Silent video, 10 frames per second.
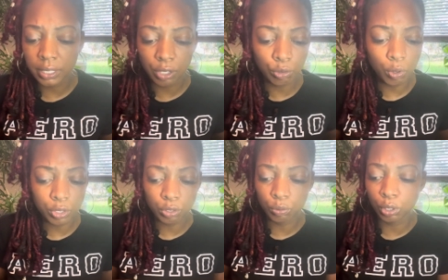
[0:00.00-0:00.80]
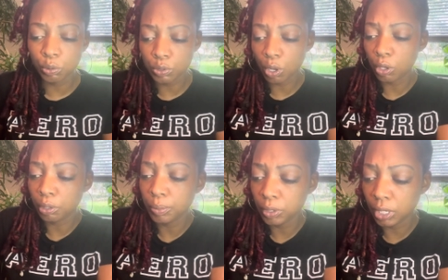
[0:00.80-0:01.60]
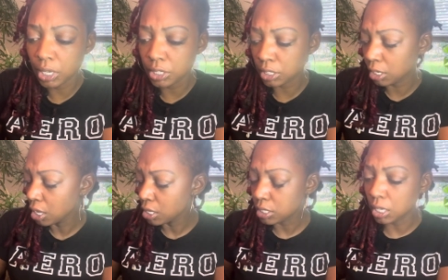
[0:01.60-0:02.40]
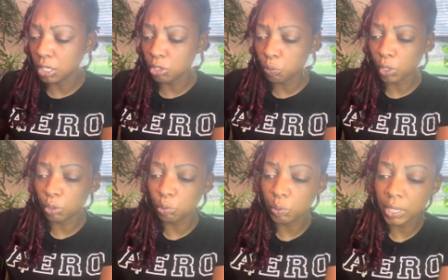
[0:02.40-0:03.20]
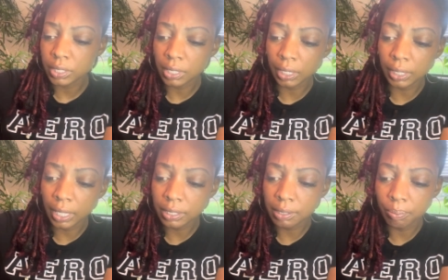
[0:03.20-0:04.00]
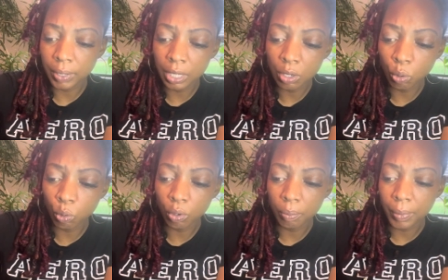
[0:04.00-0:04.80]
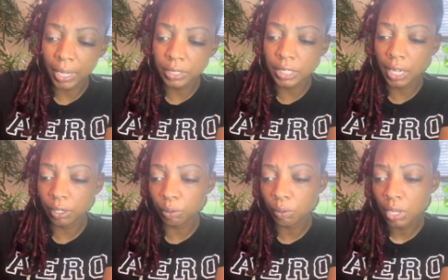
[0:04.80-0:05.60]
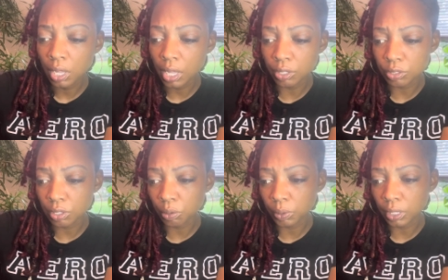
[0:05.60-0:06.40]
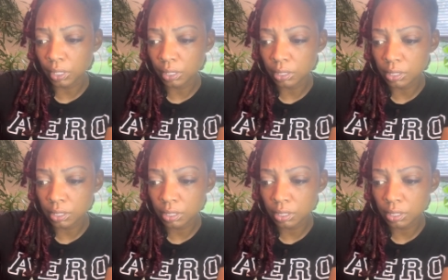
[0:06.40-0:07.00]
that you also close all communication to anyone who is against me or my channel. And so it is.